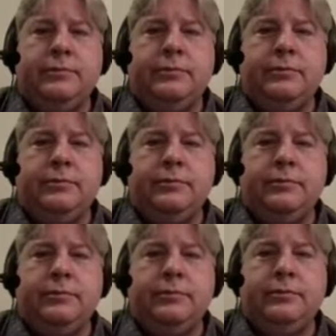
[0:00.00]

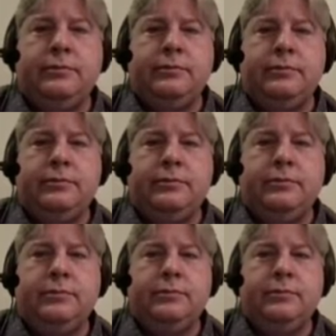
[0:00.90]

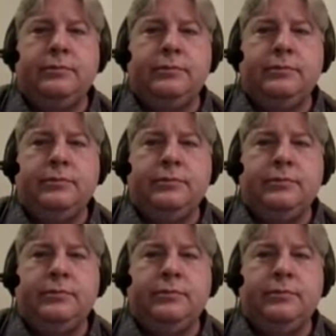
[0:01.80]

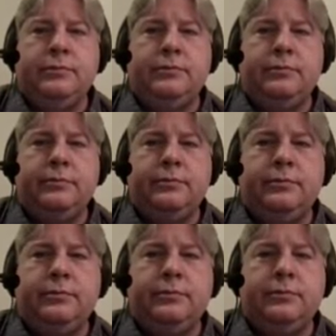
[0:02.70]

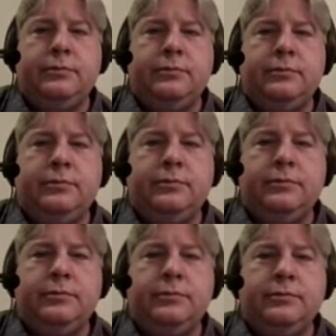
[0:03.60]

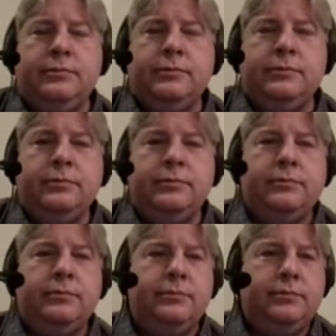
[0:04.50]

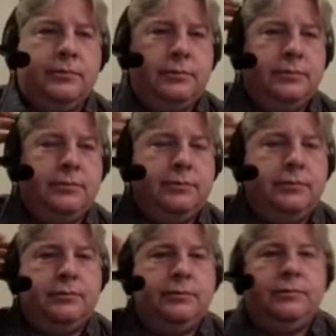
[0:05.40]
(silent)